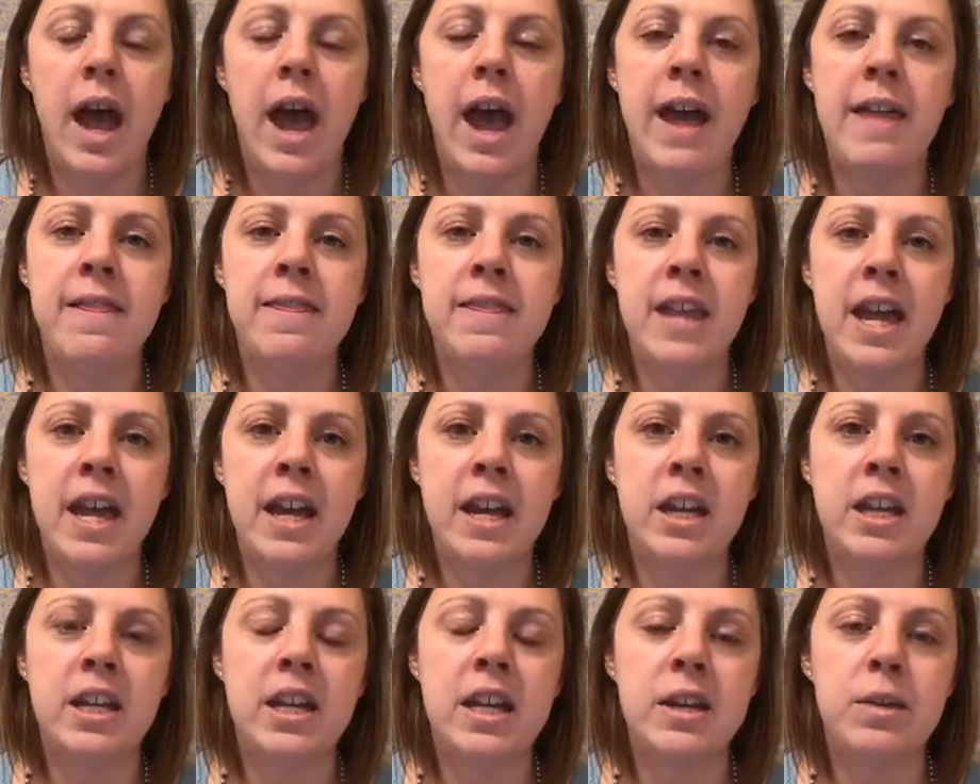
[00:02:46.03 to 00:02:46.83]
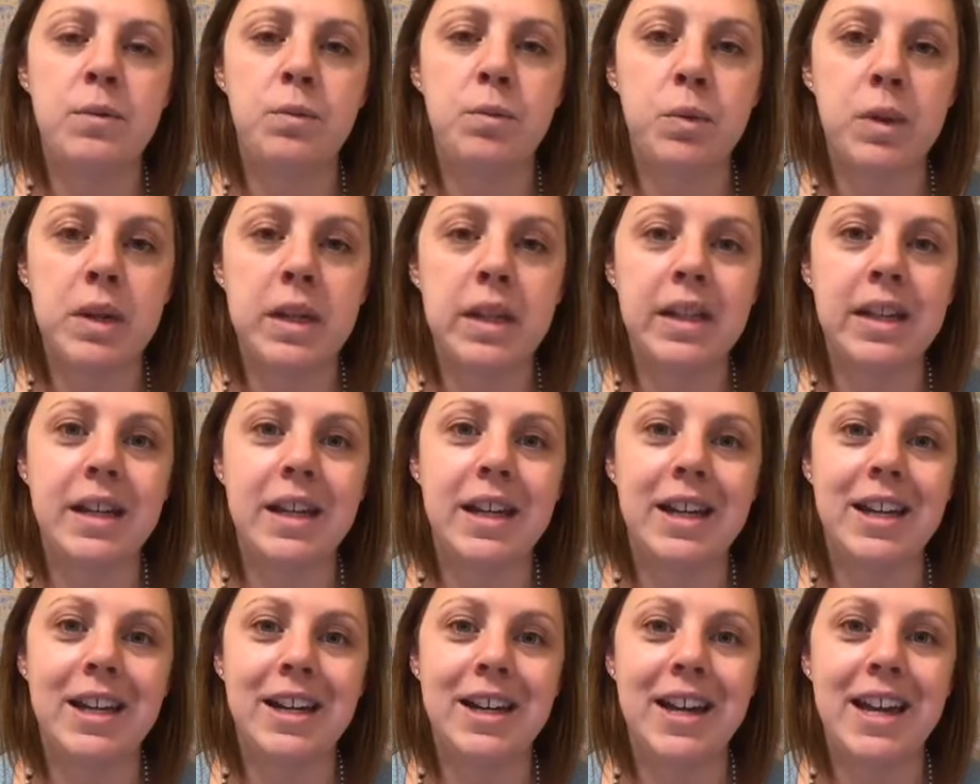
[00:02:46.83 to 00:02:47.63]
and then it
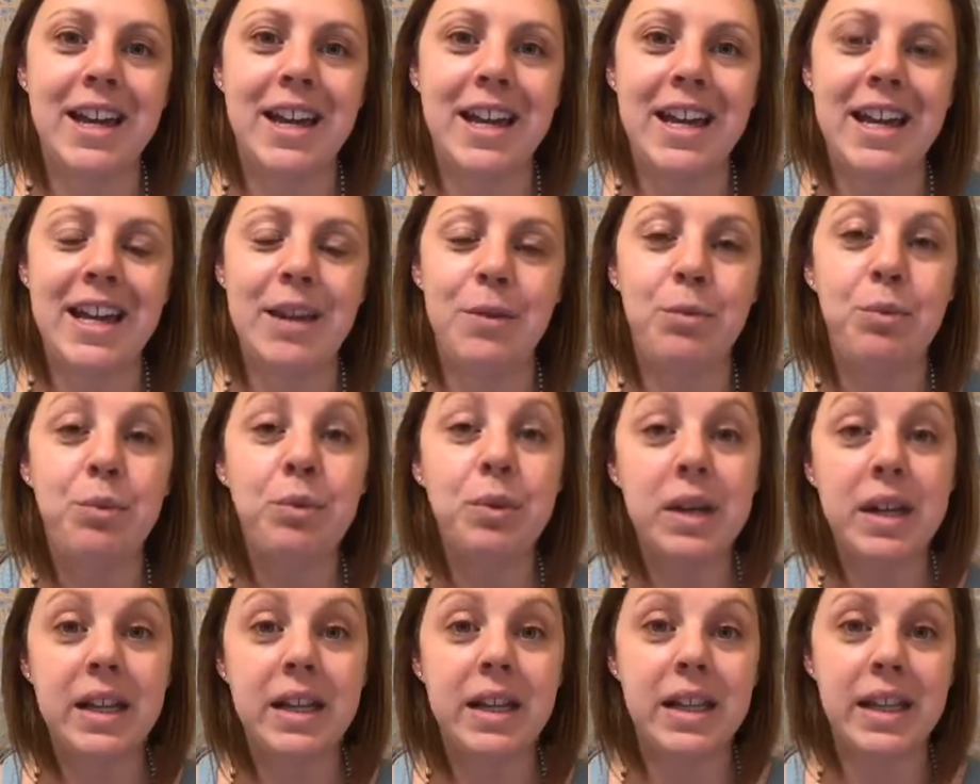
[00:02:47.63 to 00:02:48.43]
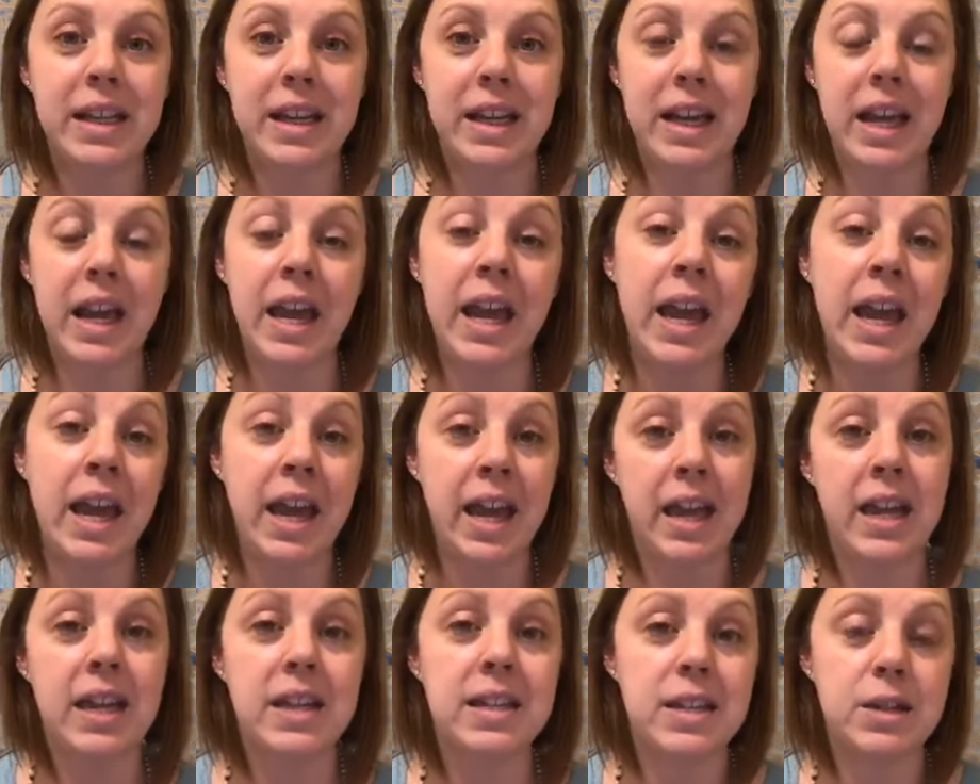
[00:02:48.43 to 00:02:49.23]
really
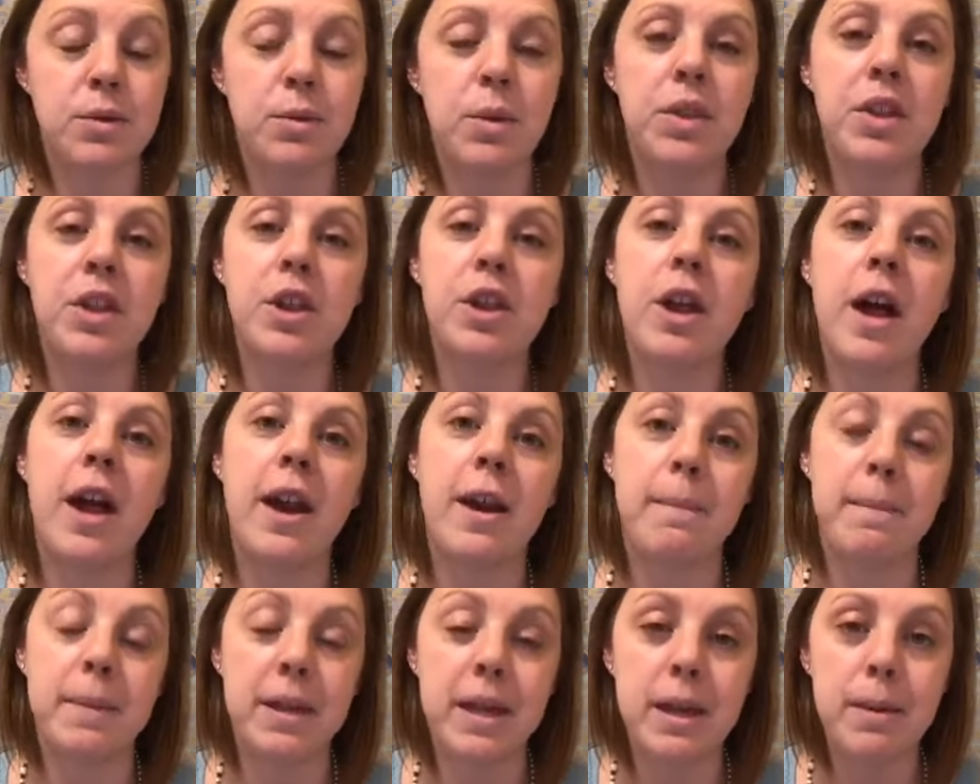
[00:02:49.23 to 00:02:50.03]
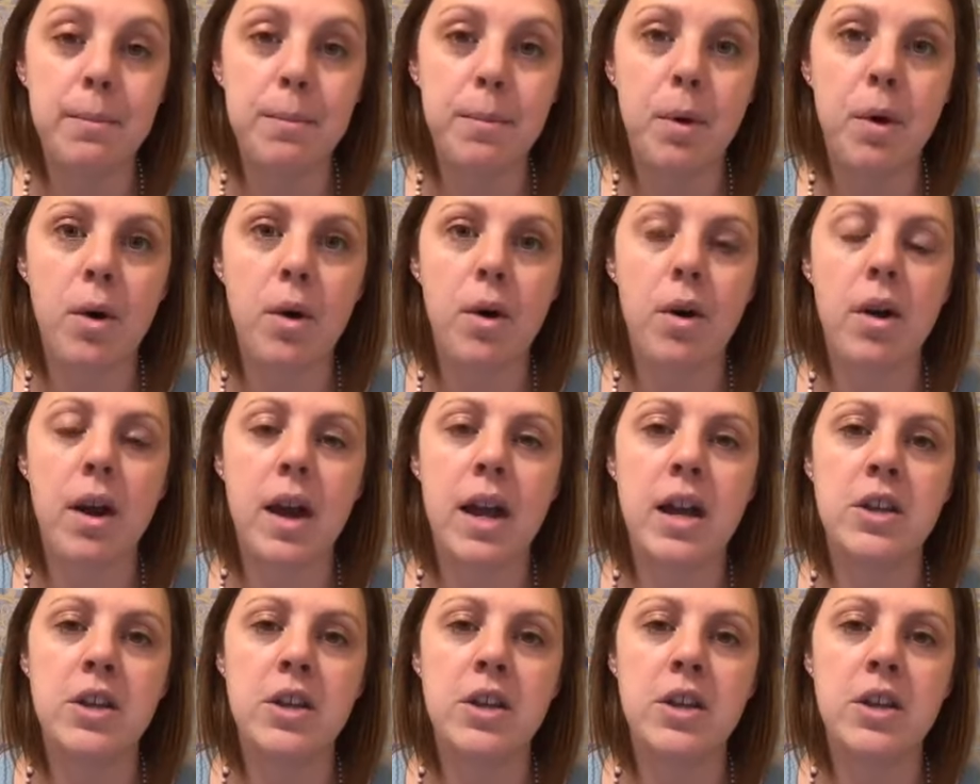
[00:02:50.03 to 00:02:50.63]
hit with a lot of people.